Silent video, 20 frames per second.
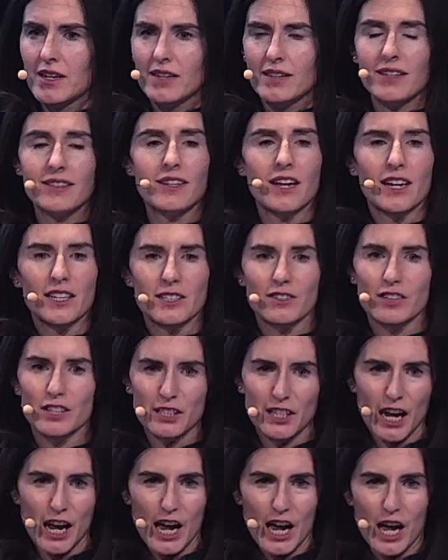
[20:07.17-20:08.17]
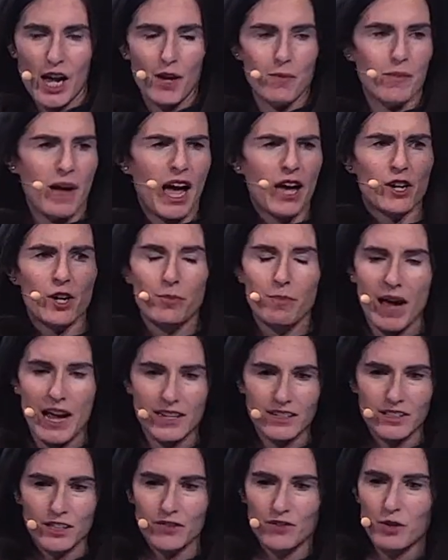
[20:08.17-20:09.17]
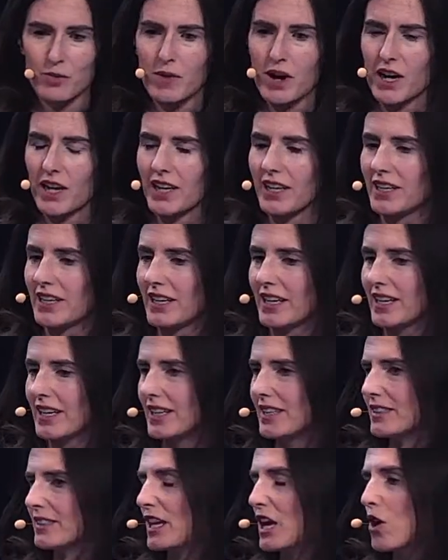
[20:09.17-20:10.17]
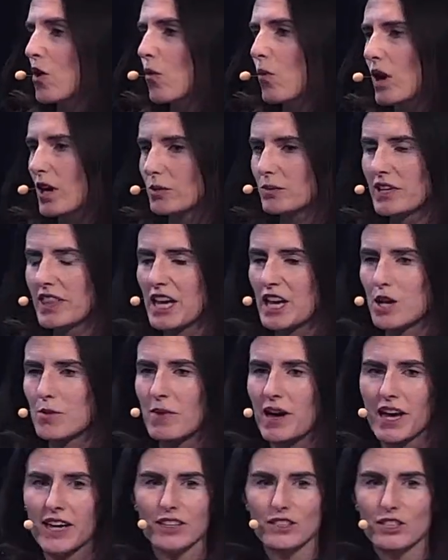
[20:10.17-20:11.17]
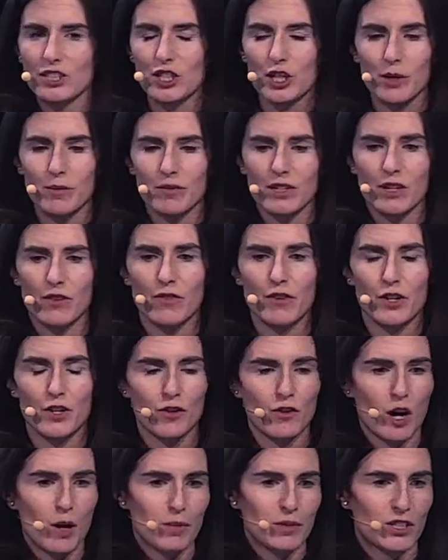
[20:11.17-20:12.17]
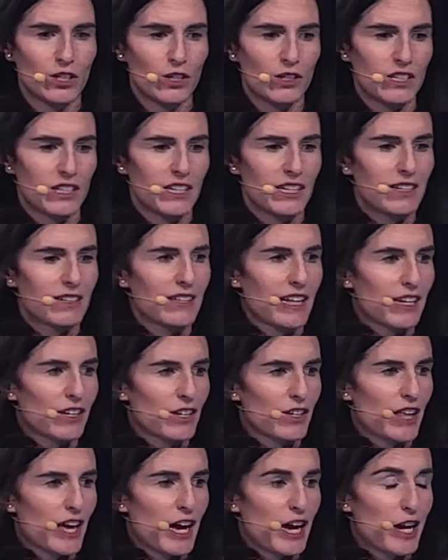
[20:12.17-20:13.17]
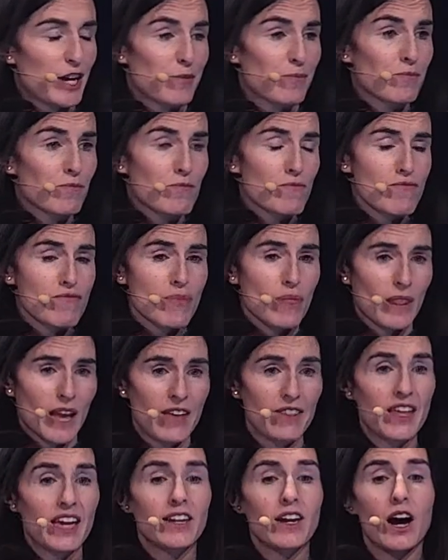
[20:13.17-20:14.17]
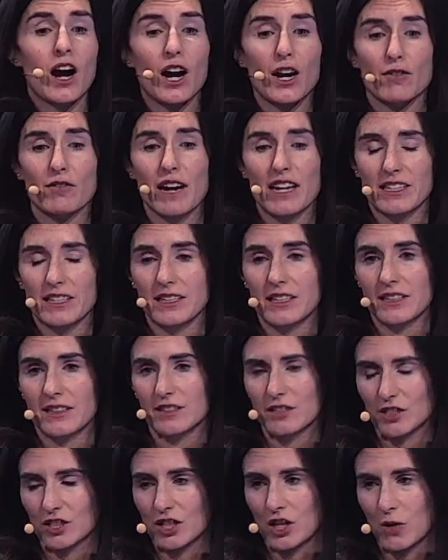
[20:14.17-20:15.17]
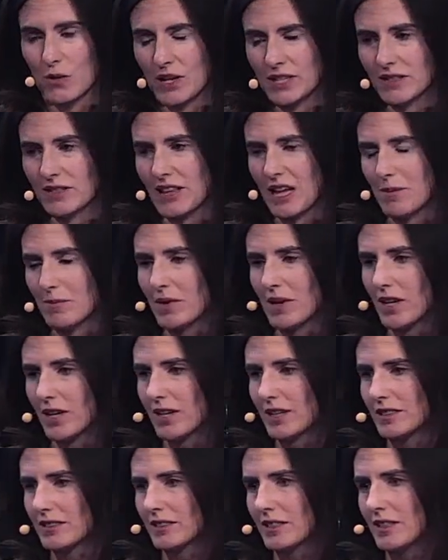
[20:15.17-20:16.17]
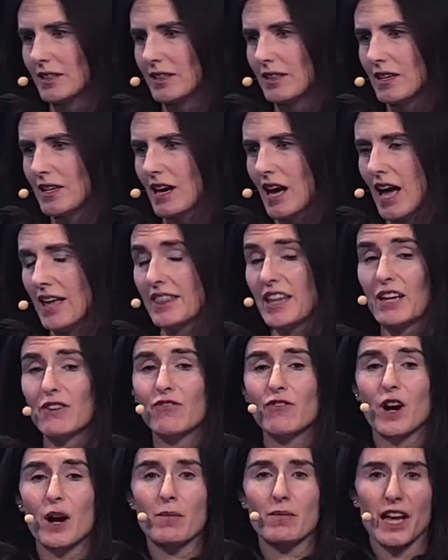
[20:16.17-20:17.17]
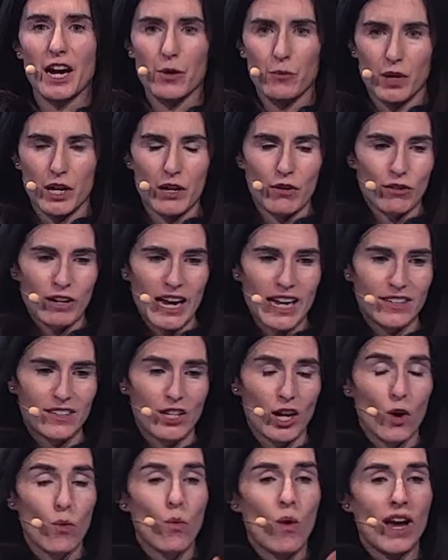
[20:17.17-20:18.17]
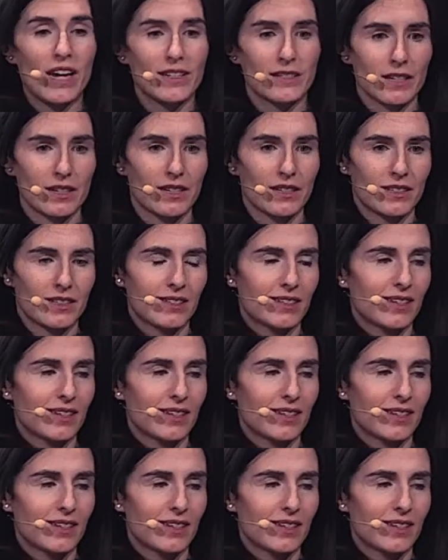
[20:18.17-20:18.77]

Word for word: the size of the TAM, how competitive the market is, what we think about in terms of other opportunities that are there, and then our readiness to go into that market. And then from there, we create a weighted